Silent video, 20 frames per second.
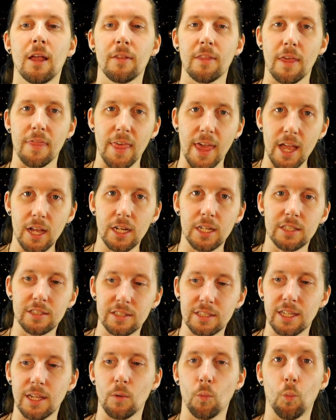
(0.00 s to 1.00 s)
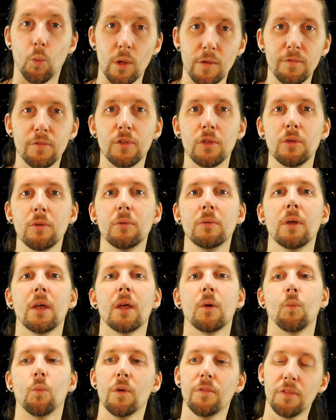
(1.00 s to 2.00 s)
that they're going to sit with you,
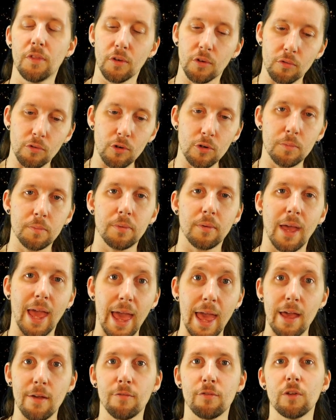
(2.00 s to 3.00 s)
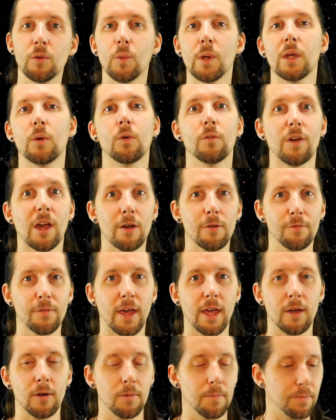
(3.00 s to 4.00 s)
with the group, every week without
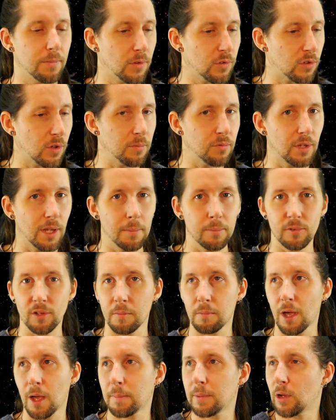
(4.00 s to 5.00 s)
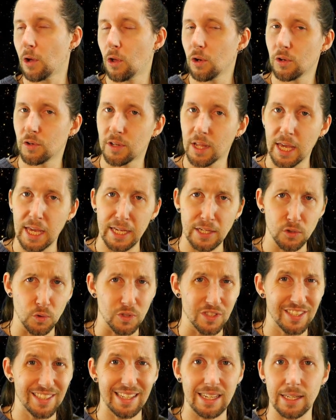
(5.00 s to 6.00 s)
fail. Sometimes there might be holidays
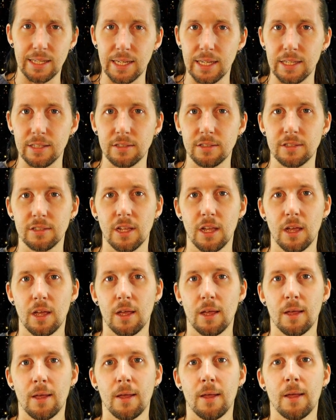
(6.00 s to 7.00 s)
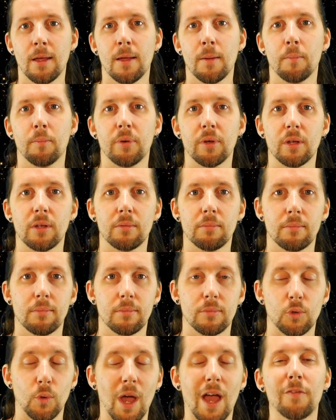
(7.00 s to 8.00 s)
or sickness, but
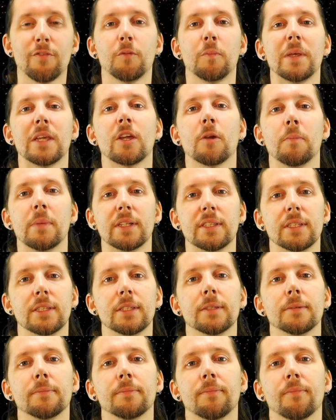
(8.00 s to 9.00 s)
you have to be committed.